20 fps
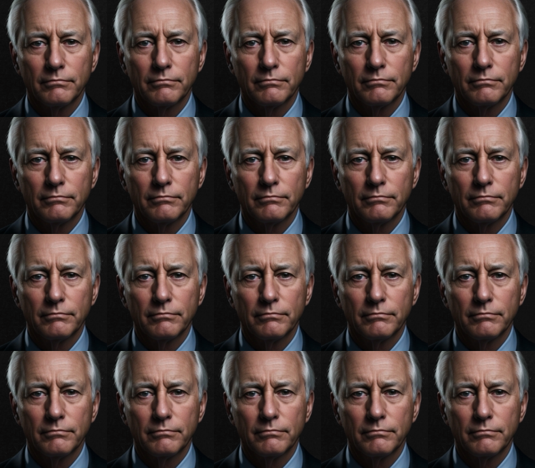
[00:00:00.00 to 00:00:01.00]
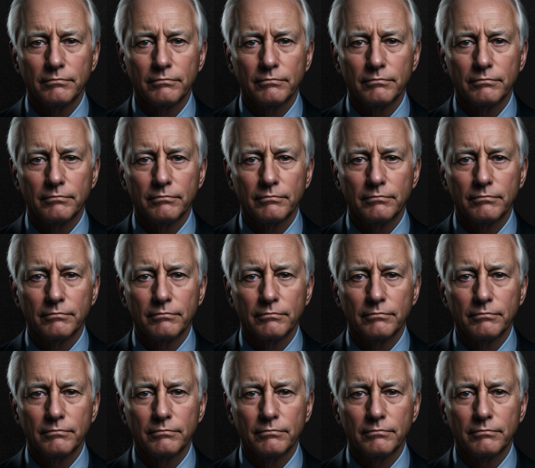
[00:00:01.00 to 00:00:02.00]

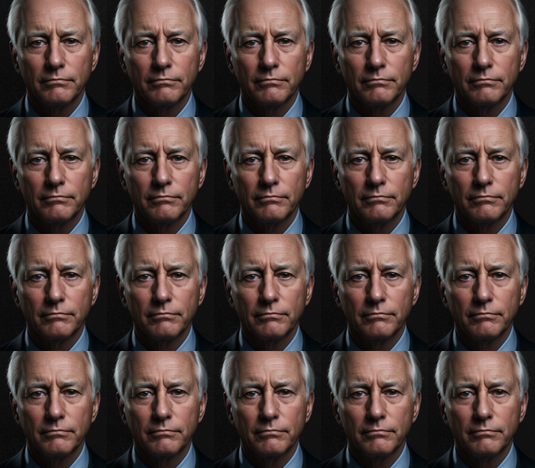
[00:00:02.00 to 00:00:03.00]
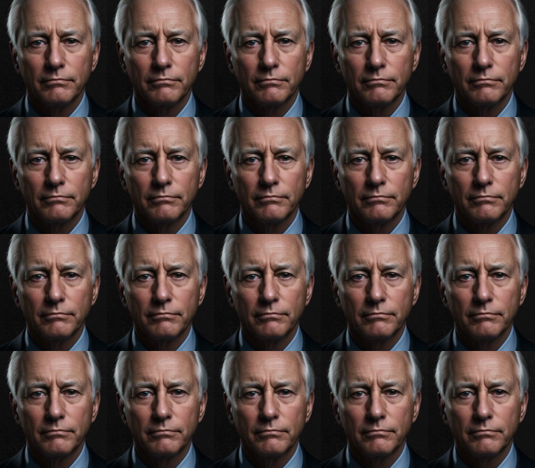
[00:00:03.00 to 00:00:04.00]

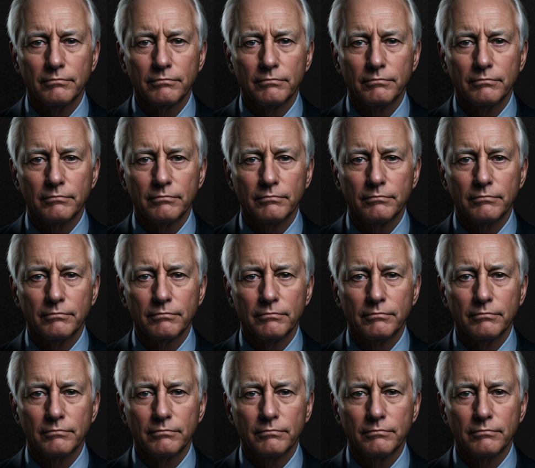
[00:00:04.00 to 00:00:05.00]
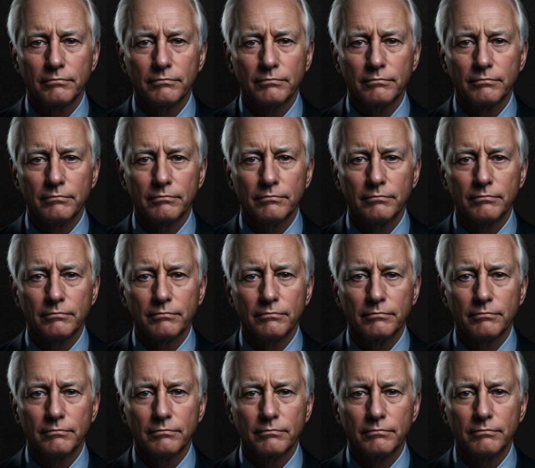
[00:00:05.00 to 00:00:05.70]
The face doesn't move, so there is nothing to read.